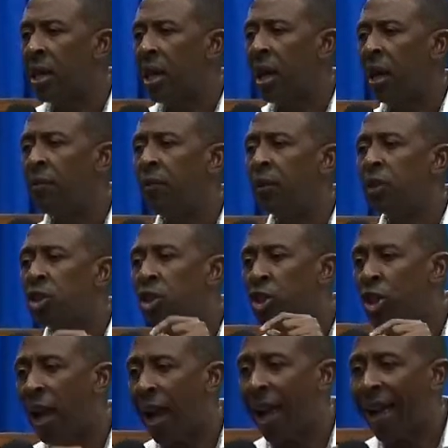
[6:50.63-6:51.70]
if you
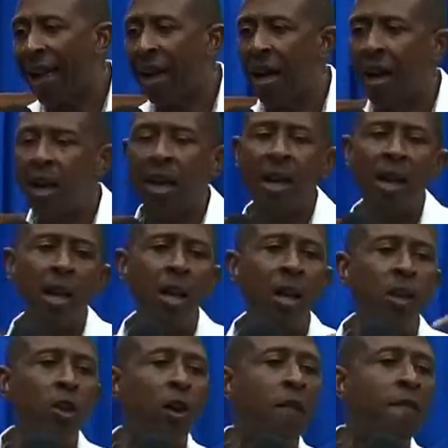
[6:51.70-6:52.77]
check your